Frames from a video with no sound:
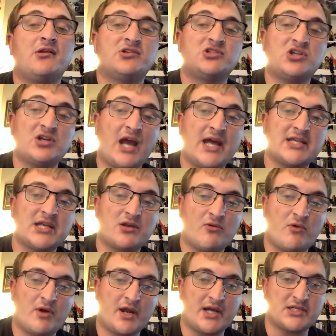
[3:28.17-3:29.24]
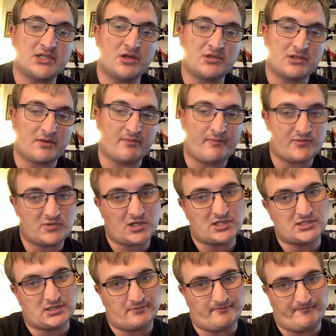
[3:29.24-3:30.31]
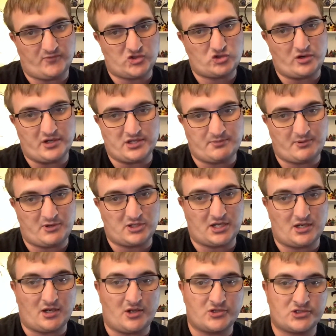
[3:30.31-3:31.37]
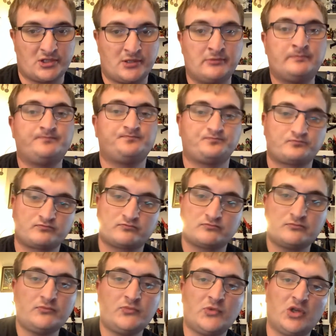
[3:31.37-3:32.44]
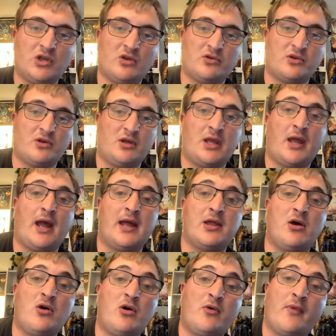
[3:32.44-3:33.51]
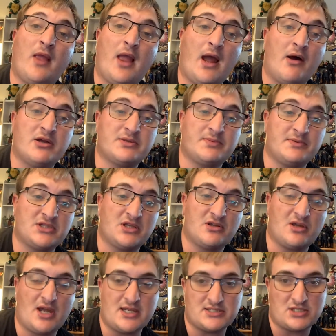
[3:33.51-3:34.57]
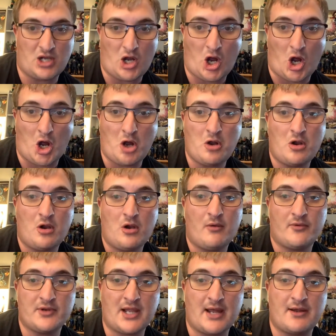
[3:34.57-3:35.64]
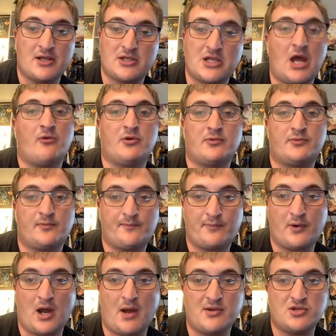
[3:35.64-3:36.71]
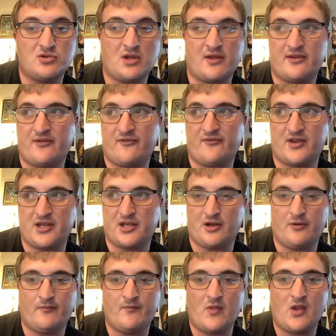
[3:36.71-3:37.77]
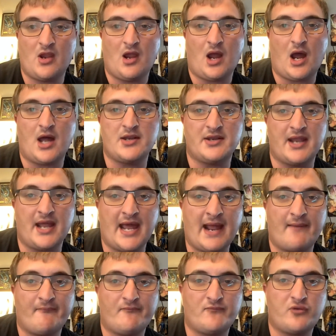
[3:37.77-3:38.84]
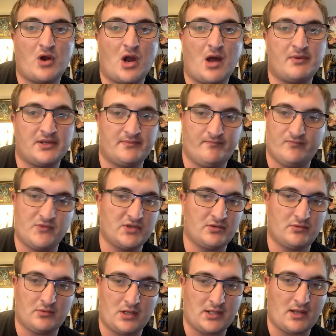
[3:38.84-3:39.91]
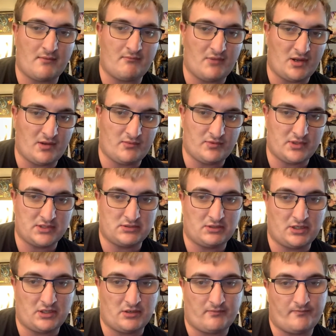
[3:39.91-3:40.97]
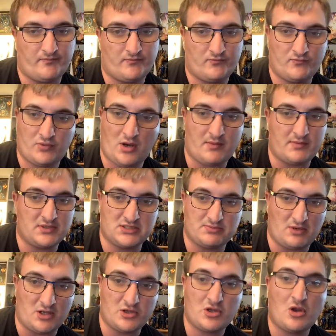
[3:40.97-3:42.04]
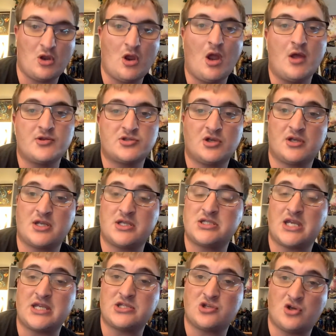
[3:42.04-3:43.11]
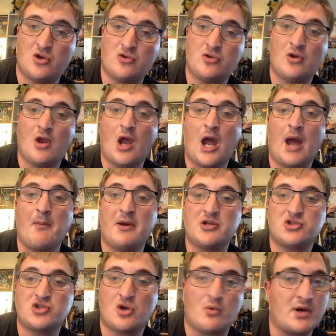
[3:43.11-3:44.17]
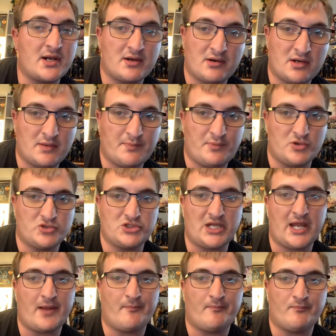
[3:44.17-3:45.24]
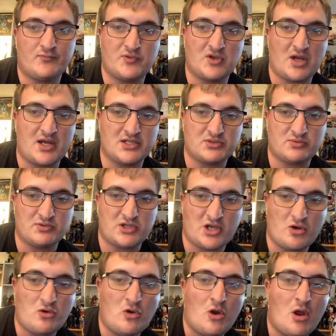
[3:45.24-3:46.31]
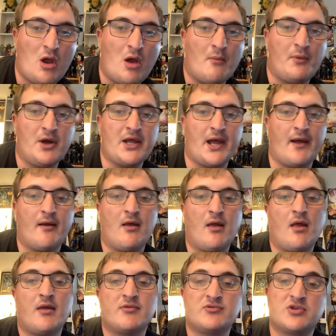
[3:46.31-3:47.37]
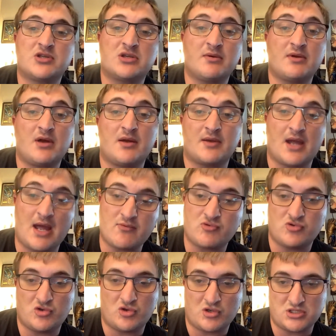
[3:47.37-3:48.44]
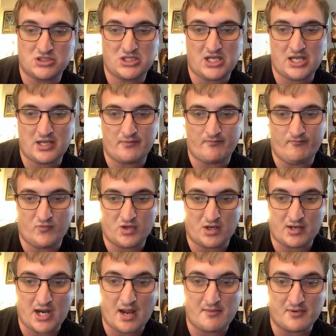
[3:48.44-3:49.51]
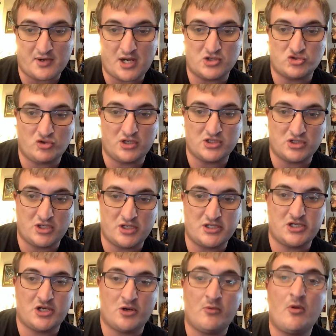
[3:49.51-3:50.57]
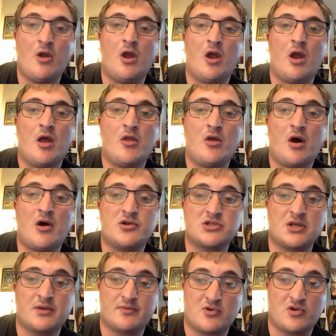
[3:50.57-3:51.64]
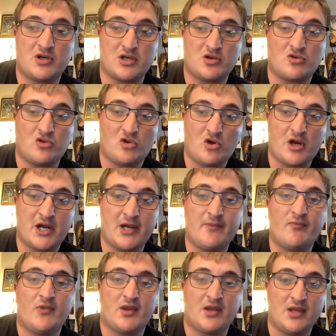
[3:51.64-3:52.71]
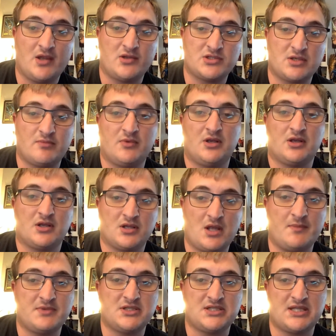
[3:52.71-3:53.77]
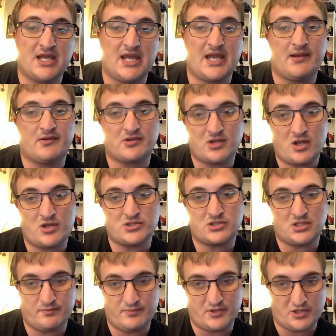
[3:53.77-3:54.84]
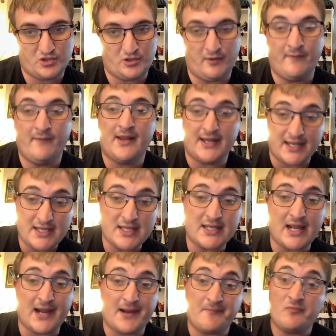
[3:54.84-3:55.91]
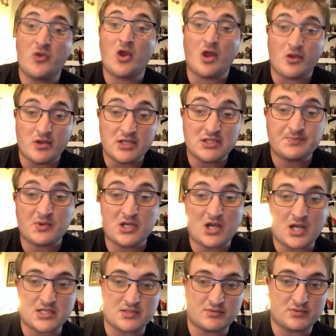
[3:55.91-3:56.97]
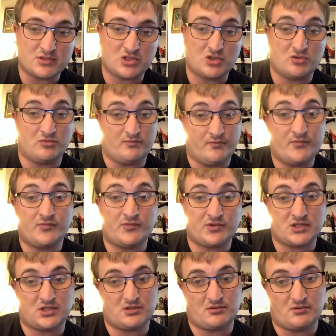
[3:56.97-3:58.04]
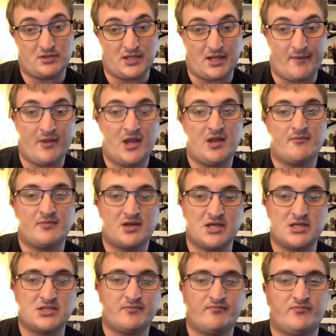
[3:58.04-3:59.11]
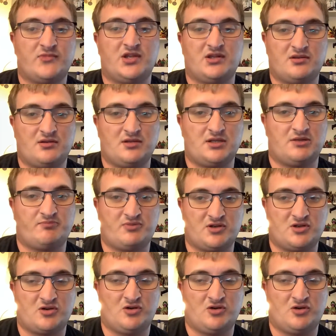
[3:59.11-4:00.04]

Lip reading: So guys, that was the 20th birthday also. You know, I know I was supposed to give you guys a haul, but now I will probably do that video on that, probably this month. So stay tuned. I'm not sure when I'm going to post that, to be honest with you, but yeah. Just give it up after New York City, Comic-Con 2022, and also Great Glory, and also Columbus Day, and also pretty cool. And again, this is pretty awesome to do, because daily day pretty